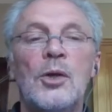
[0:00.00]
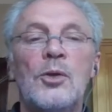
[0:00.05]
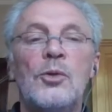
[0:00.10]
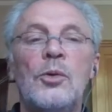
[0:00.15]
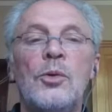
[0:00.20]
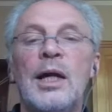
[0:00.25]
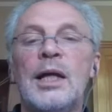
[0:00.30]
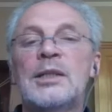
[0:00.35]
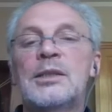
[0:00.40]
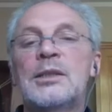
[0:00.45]

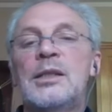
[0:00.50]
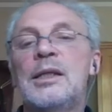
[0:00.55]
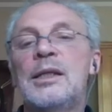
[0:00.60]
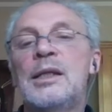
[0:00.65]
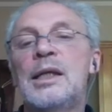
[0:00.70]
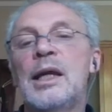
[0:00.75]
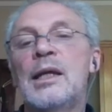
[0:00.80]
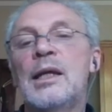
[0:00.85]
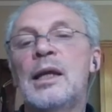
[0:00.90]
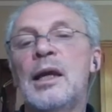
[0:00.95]
you
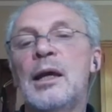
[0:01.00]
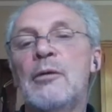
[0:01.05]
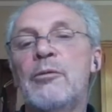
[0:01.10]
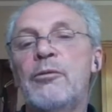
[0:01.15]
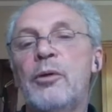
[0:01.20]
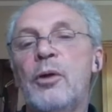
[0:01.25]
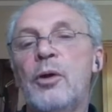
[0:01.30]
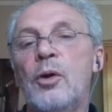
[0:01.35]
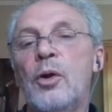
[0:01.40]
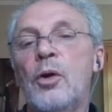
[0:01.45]
actually can
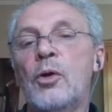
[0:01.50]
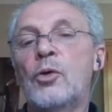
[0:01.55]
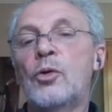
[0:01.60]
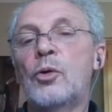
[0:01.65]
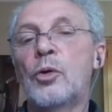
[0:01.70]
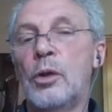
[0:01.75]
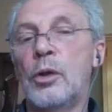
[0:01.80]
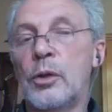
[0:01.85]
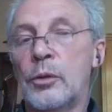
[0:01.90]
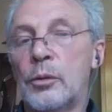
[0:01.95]
have a
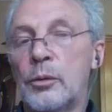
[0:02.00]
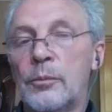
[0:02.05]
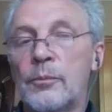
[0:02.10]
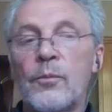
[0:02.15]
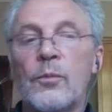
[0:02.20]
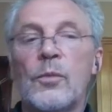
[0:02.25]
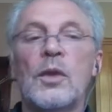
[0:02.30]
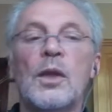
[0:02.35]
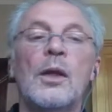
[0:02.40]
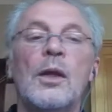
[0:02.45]
color
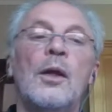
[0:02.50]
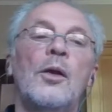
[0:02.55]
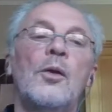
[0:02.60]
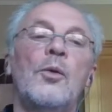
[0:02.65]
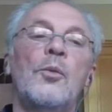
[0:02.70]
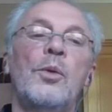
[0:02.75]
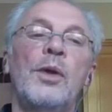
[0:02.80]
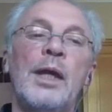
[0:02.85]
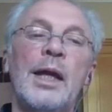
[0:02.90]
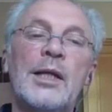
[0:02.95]

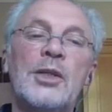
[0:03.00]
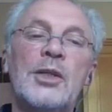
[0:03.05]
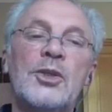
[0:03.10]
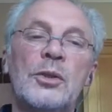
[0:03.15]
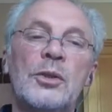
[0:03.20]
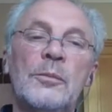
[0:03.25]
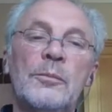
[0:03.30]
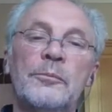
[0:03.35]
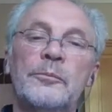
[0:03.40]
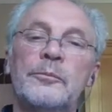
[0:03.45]

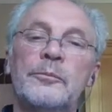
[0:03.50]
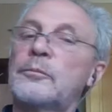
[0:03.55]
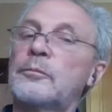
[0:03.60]
reaction